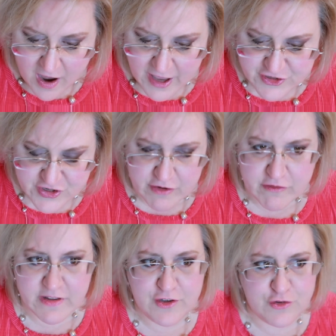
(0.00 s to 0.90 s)
I
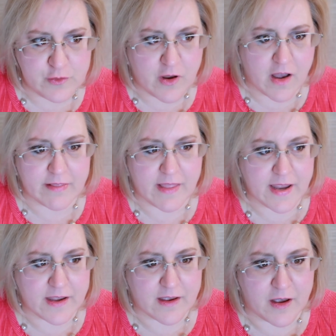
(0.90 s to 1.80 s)
generally do not
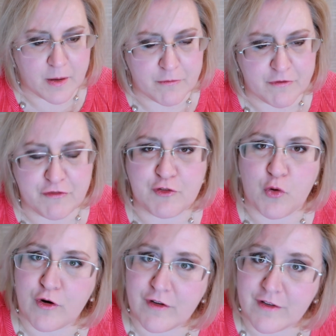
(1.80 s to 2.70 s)
like um,
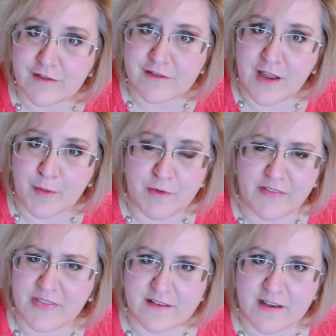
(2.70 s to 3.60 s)
florals. I'm
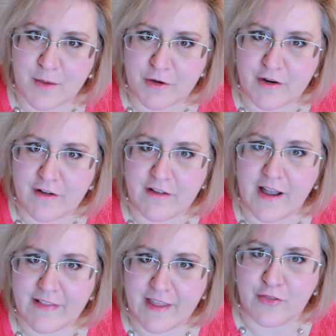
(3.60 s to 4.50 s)
not that type of girl.
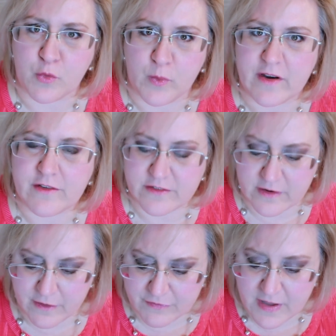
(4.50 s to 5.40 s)
I like the weird
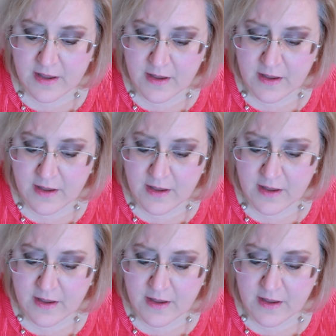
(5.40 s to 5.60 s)
stuff.